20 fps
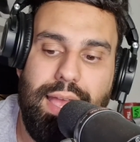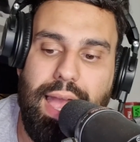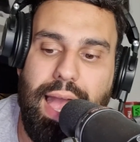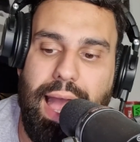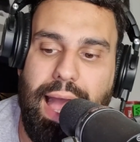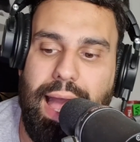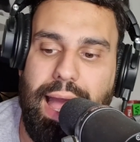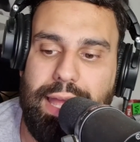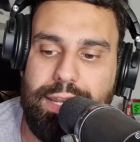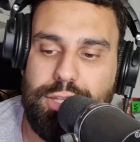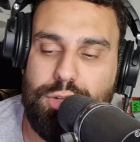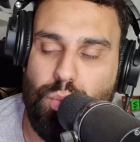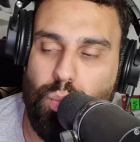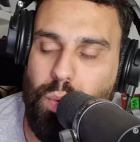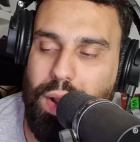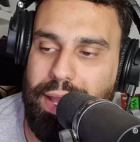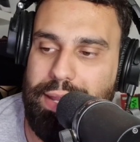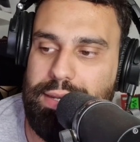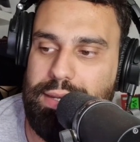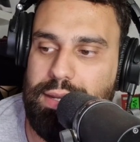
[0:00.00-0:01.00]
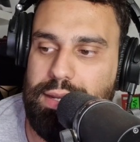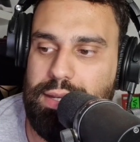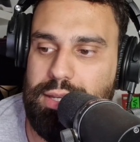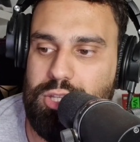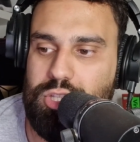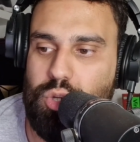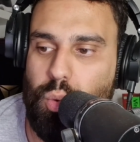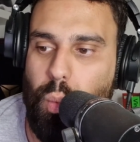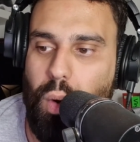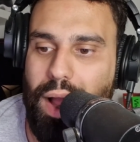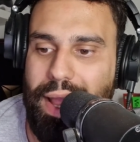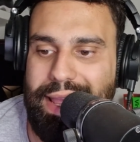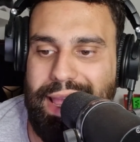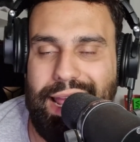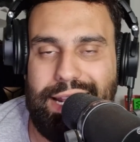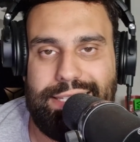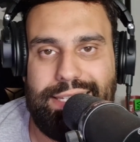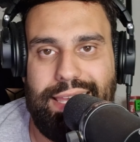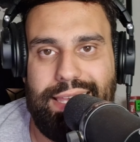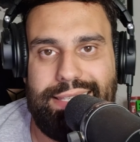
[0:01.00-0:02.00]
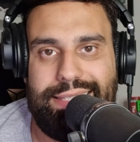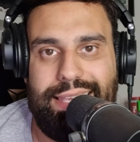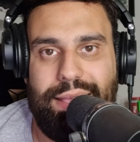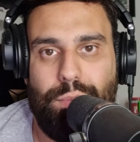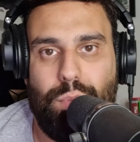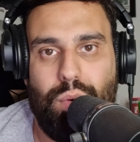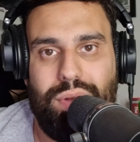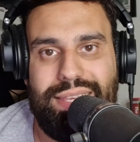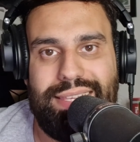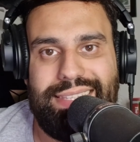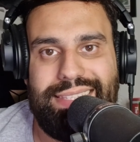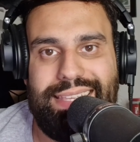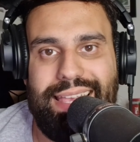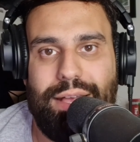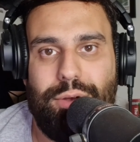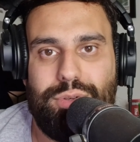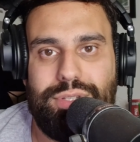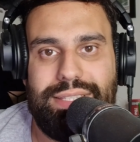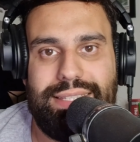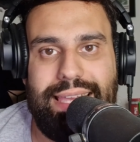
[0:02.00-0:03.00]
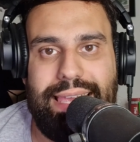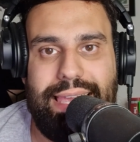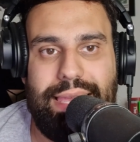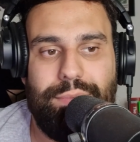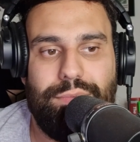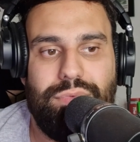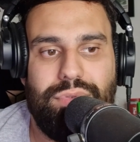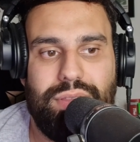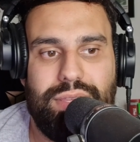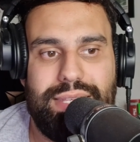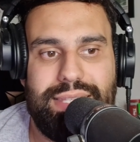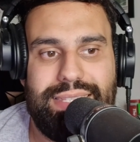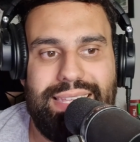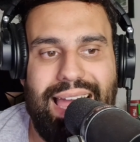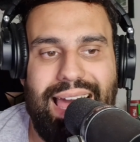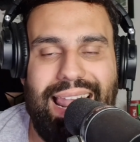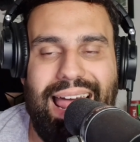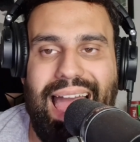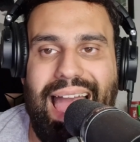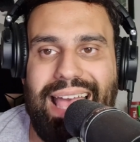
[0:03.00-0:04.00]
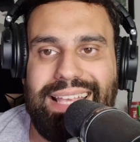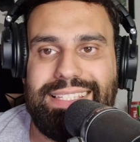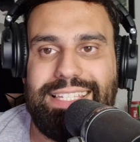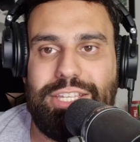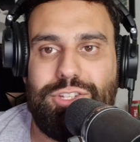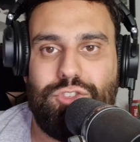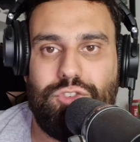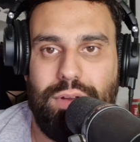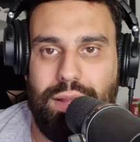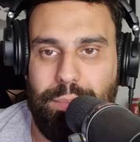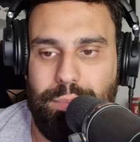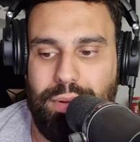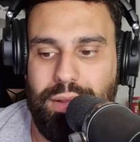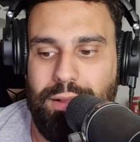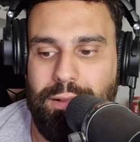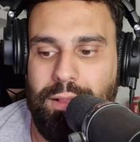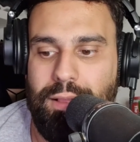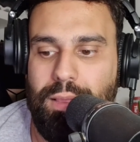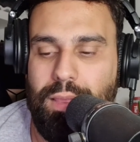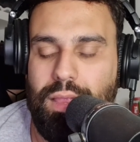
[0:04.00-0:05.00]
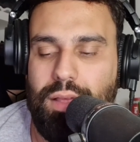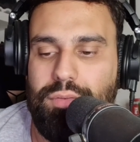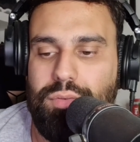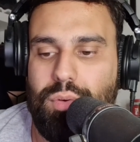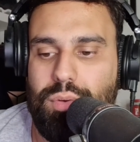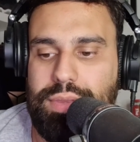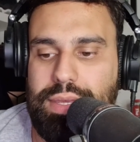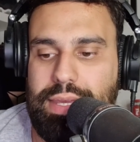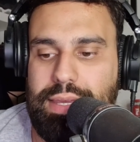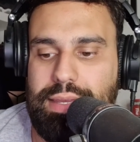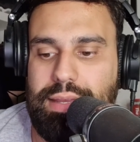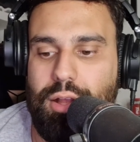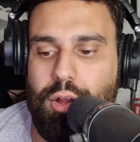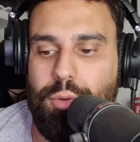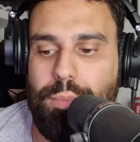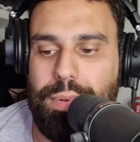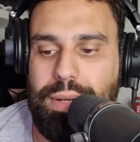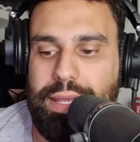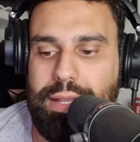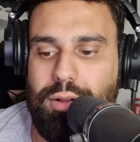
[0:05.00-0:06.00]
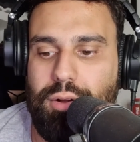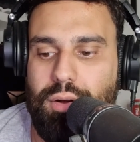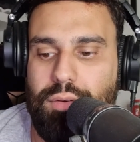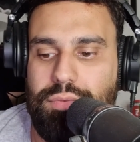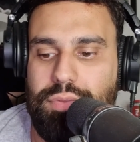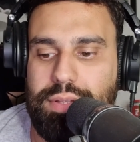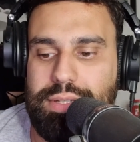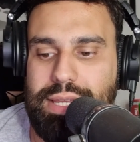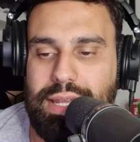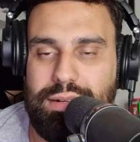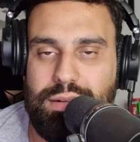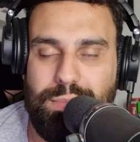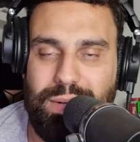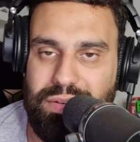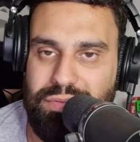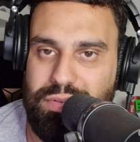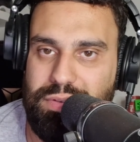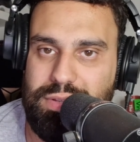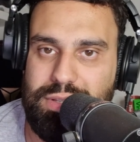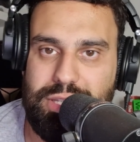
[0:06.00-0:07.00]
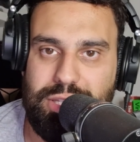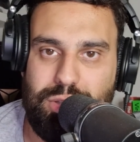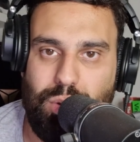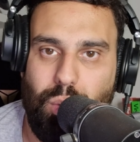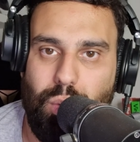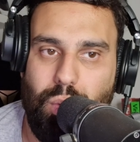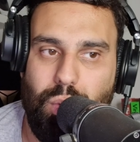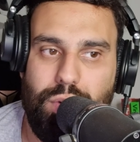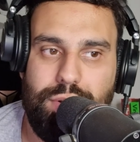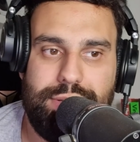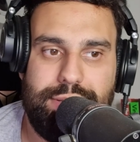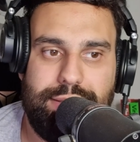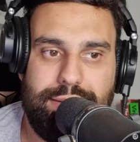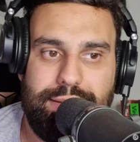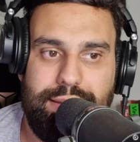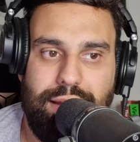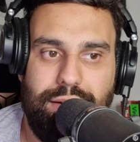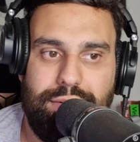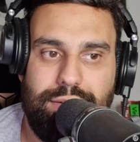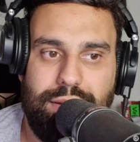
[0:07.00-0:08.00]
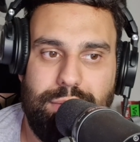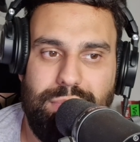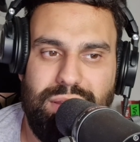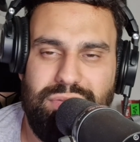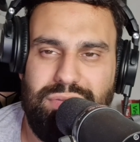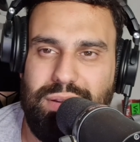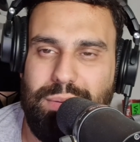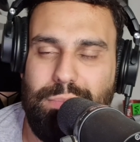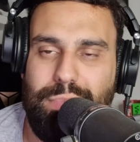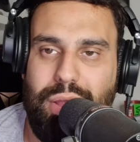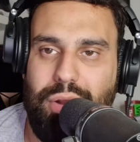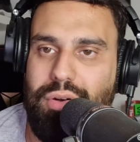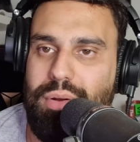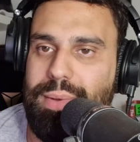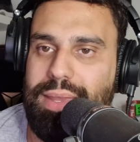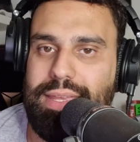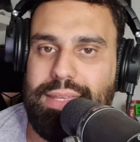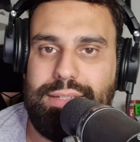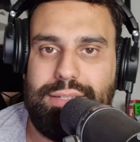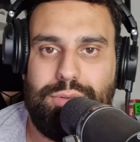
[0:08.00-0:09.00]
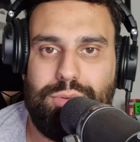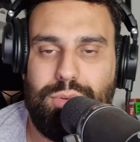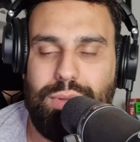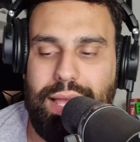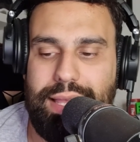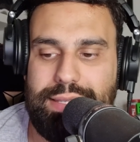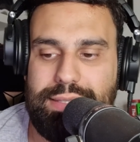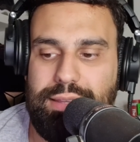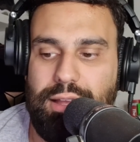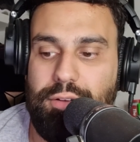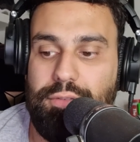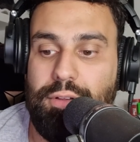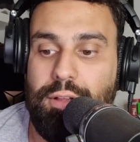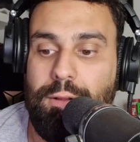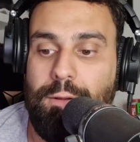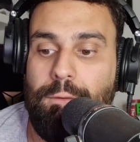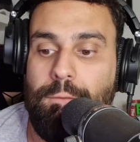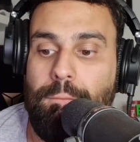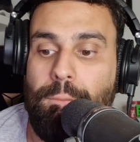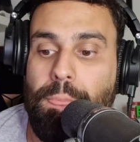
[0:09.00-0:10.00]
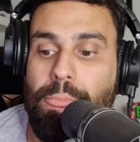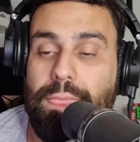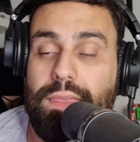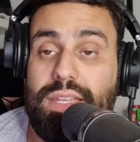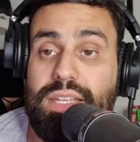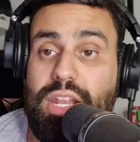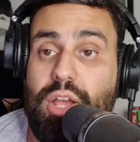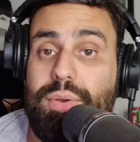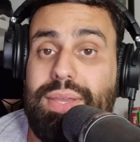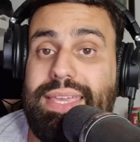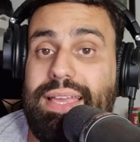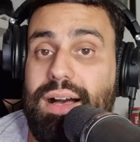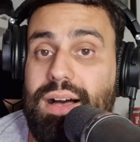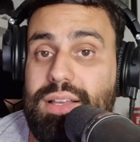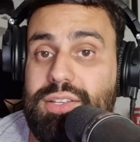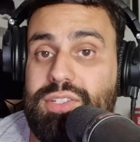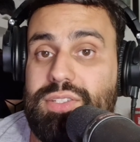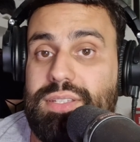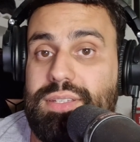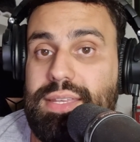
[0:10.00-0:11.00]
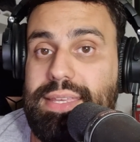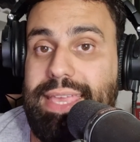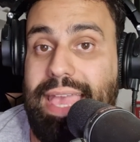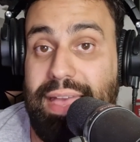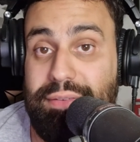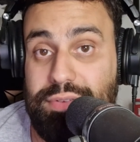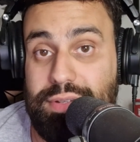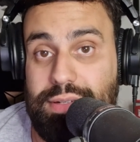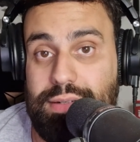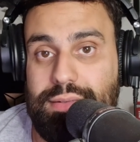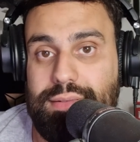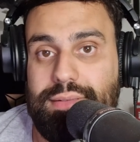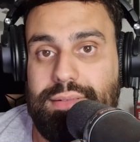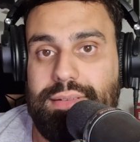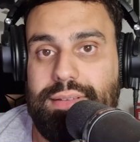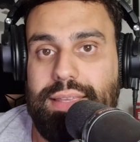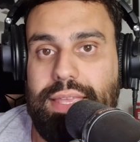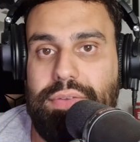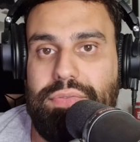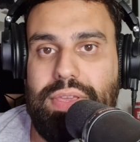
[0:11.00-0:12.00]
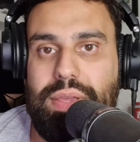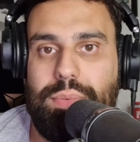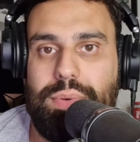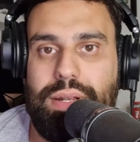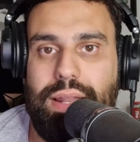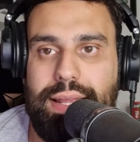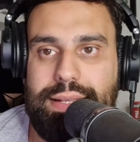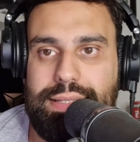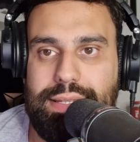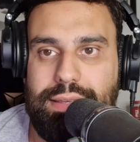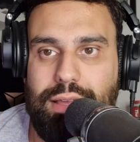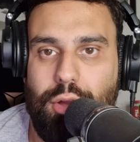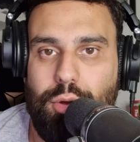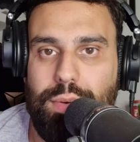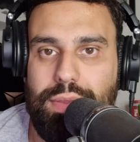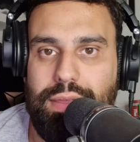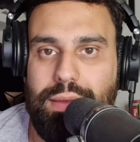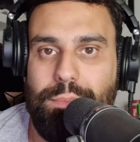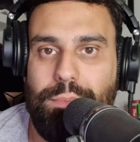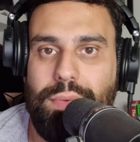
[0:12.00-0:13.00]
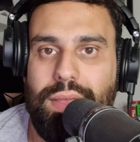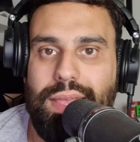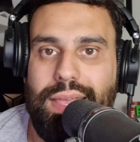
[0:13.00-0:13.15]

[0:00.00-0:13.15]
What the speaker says: And when Dwight had to assemble his sales team for the Tallahassee trip, for the opening of the Dunder Mifflin stores and the Dunder Mifflin pyramid and all that stuff, he asked Kevin if he would like to go with him.